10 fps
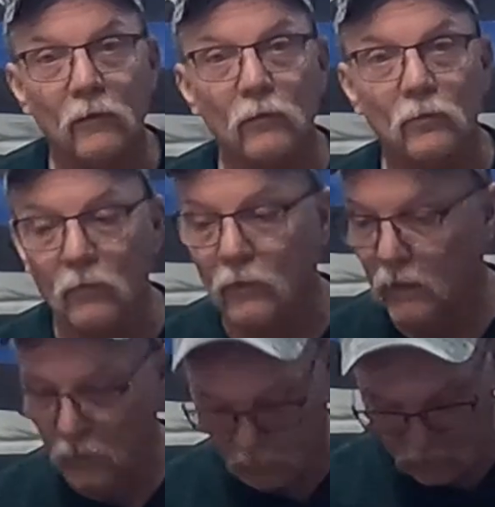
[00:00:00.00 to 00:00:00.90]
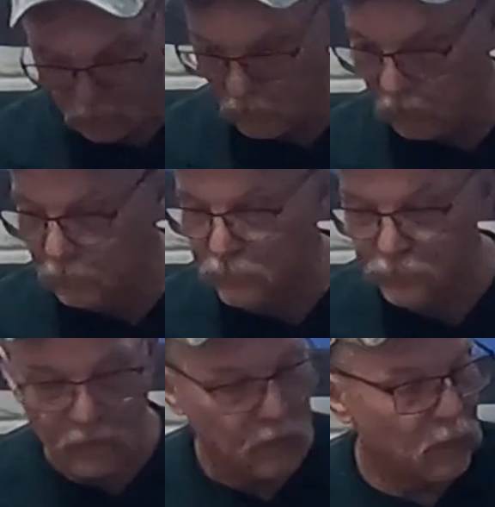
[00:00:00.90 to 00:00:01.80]
or two that I was gone,
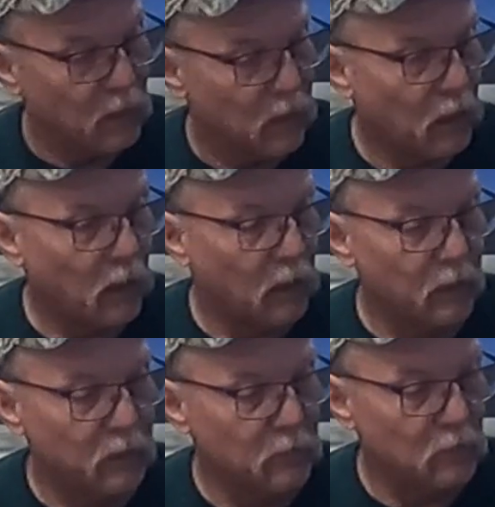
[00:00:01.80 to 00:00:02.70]
I